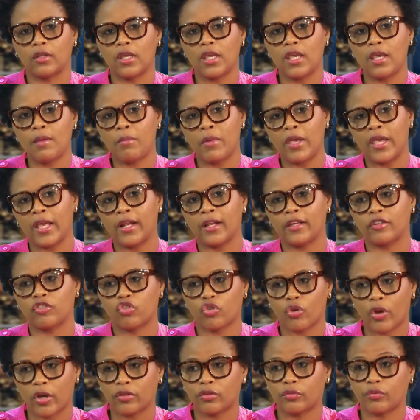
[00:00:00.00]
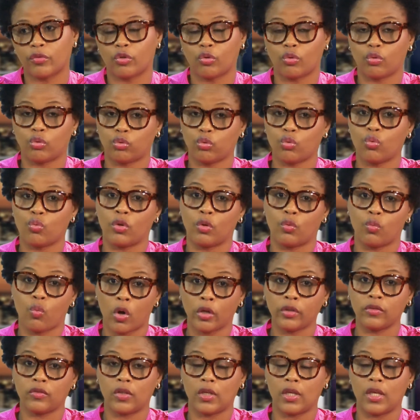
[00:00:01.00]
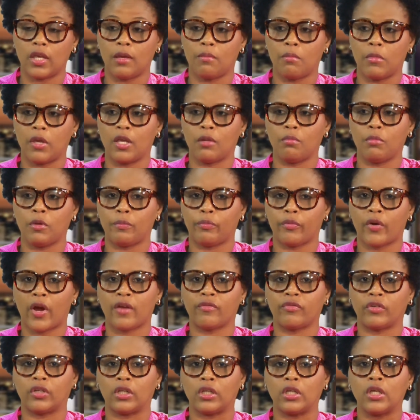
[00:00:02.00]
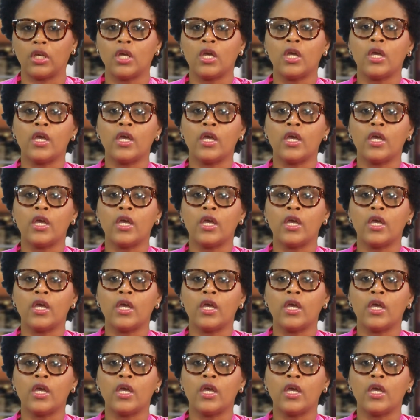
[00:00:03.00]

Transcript: Email address for those who will want to email me privately.